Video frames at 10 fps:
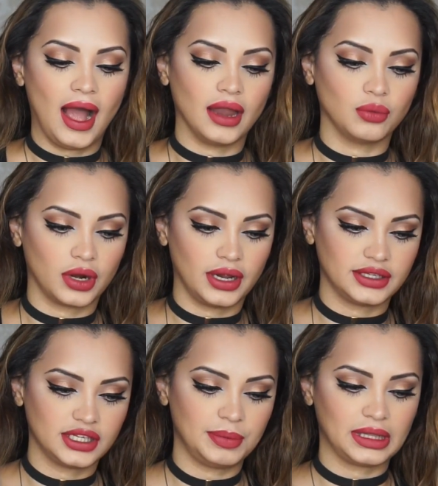And what
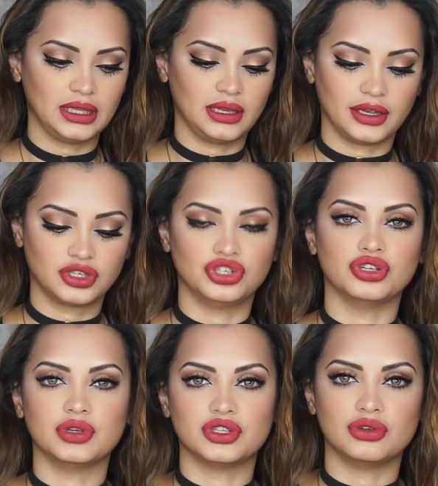I typically like to
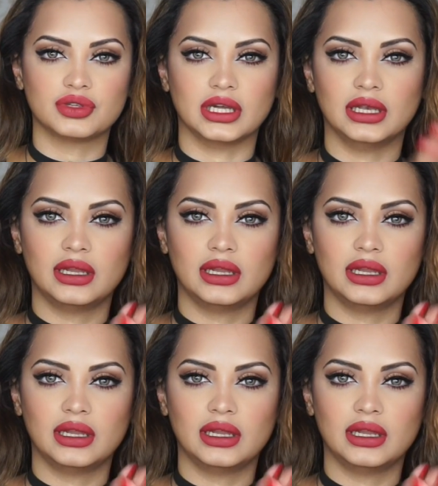do is use a